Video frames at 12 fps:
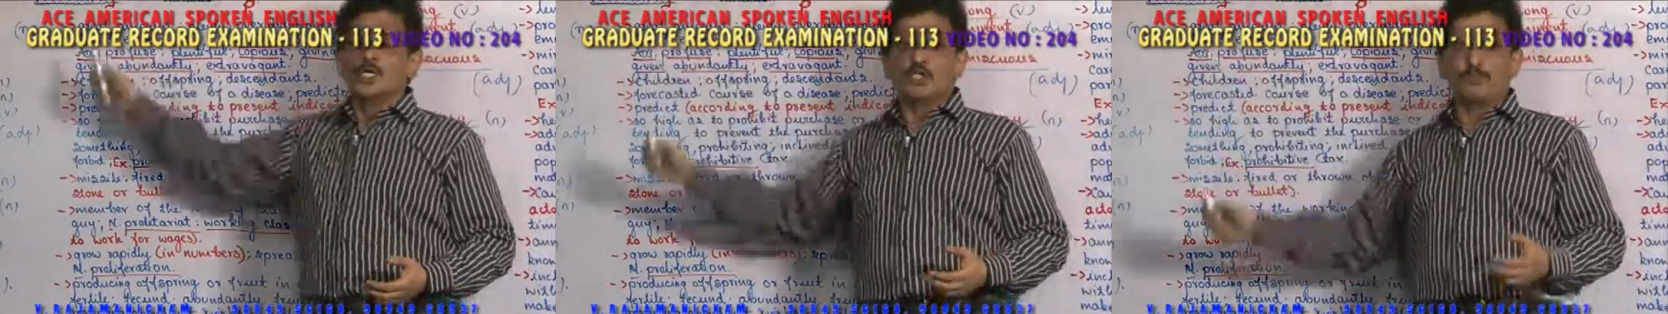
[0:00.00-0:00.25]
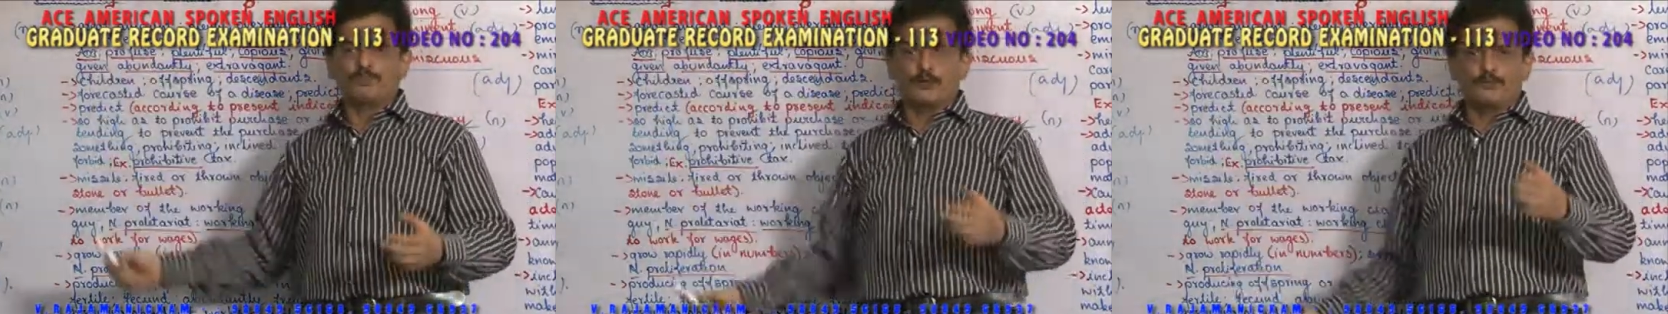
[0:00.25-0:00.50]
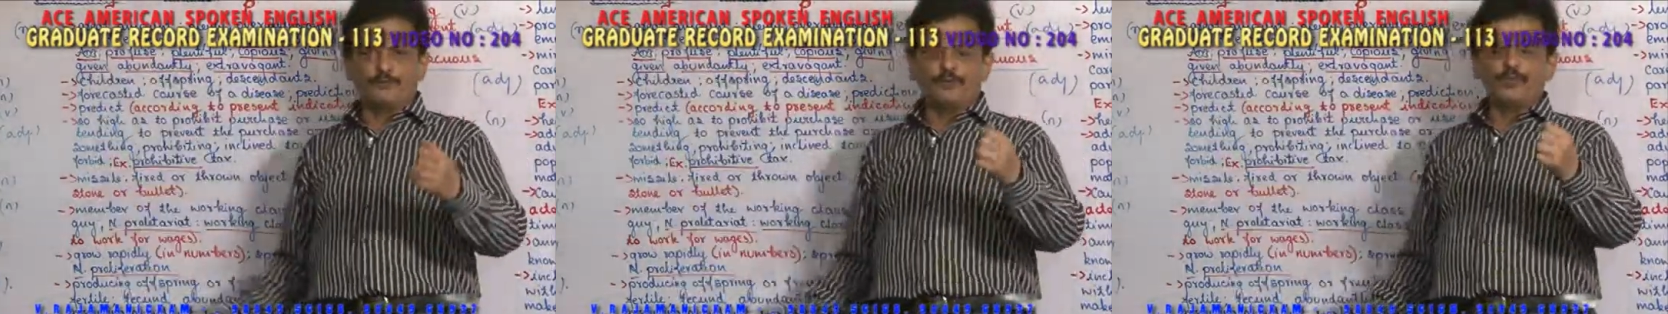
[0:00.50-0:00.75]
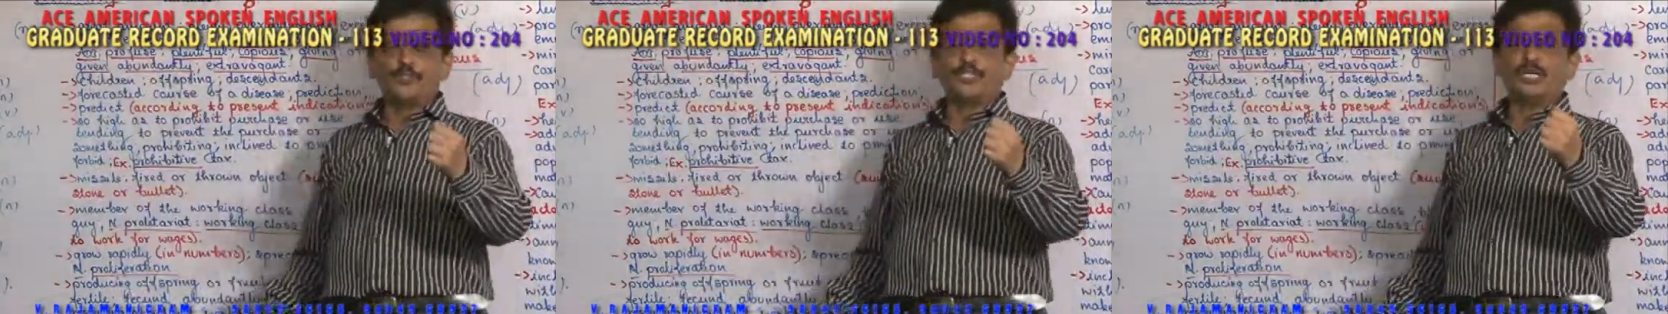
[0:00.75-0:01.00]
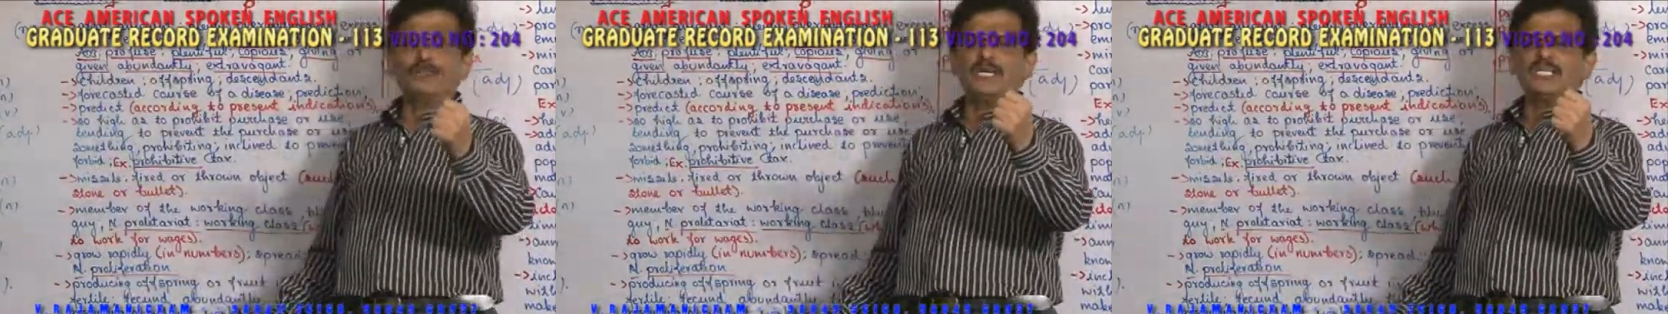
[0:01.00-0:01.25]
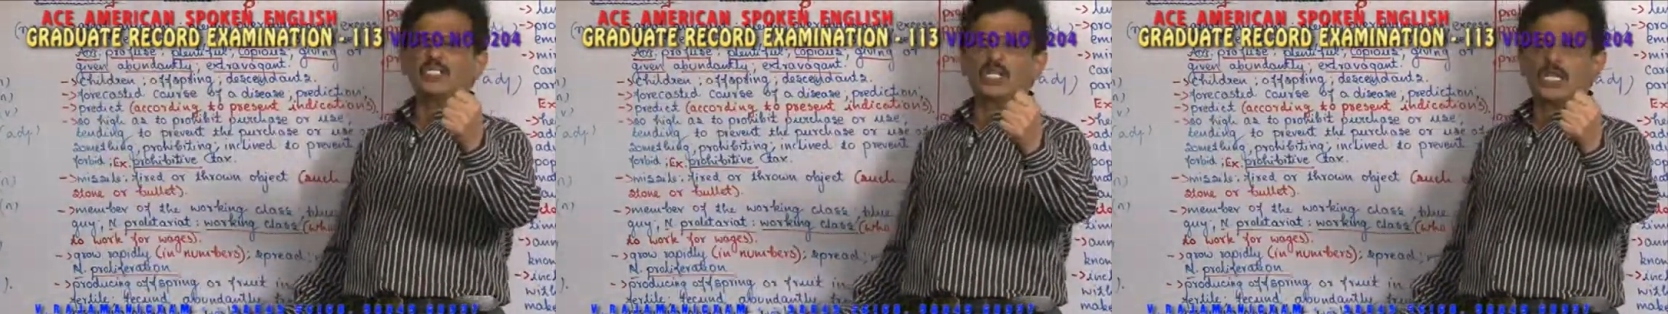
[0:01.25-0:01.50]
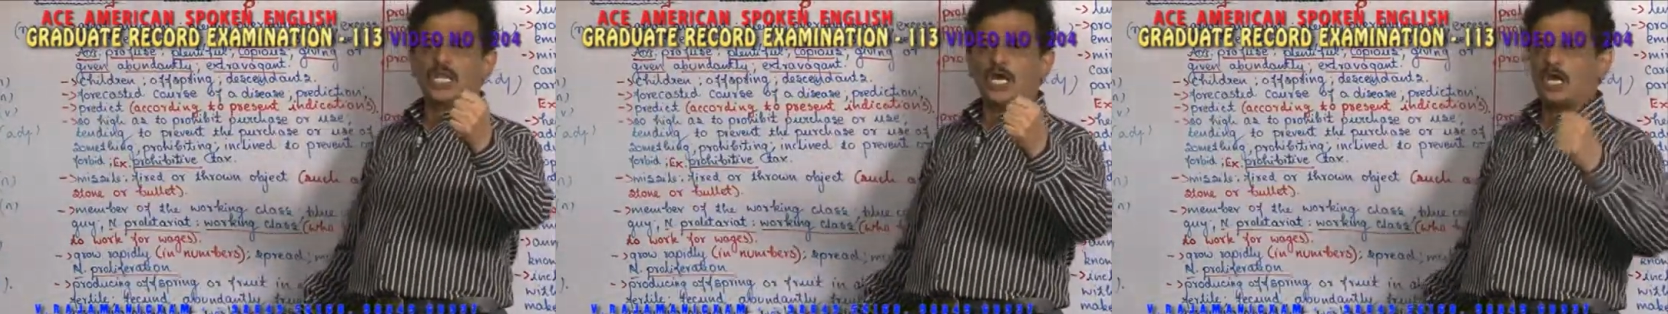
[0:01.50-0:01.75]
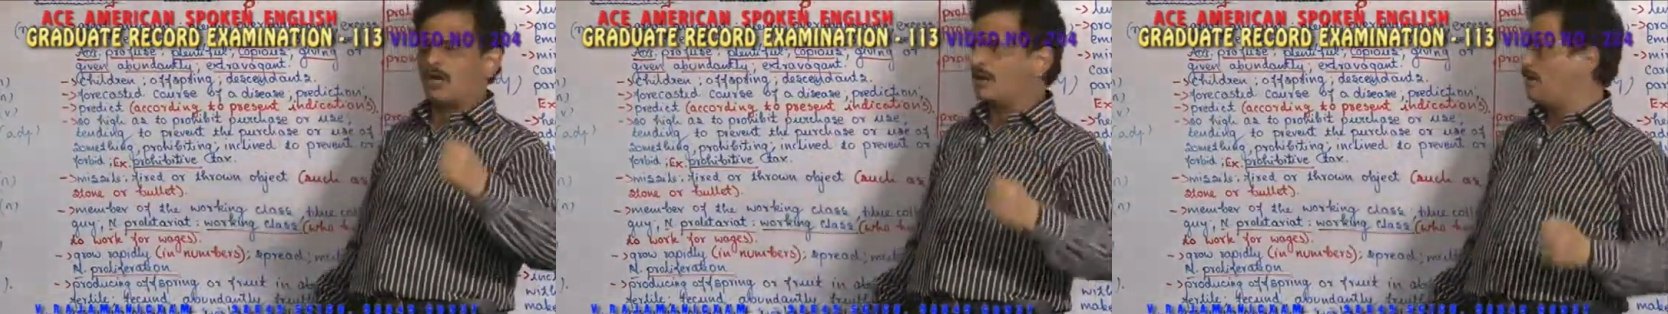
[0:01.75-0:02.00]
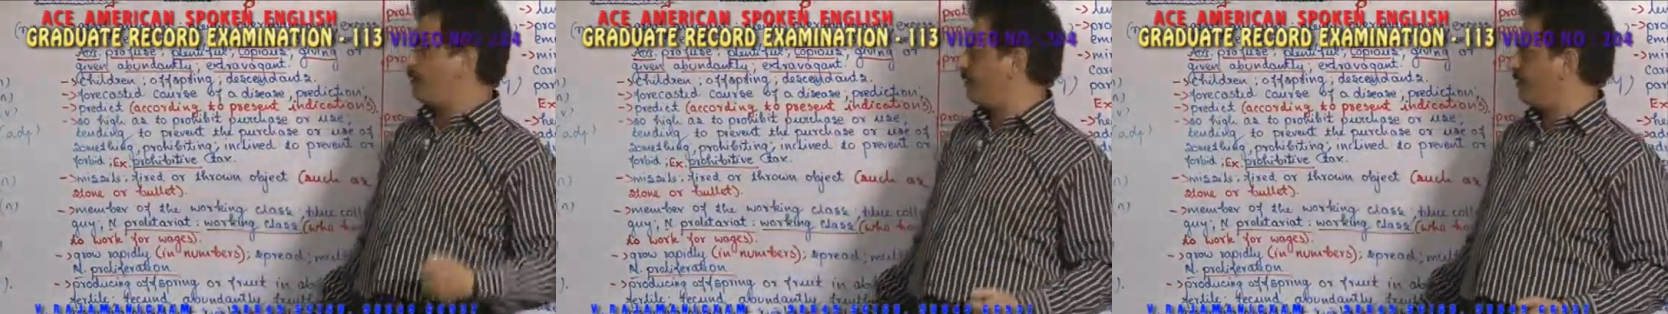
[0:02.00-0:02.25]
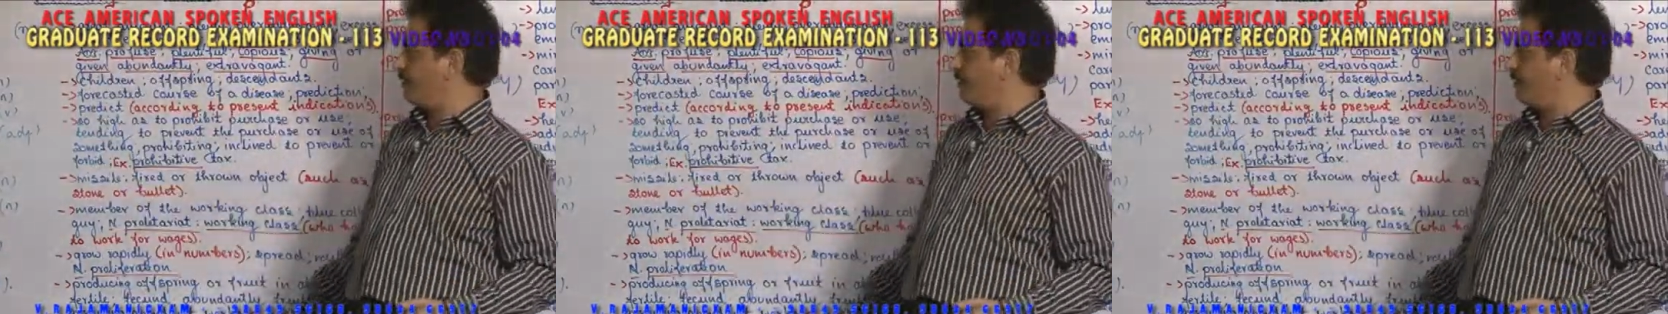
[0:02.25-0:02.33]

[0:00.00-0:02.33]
So, profusion means lot of.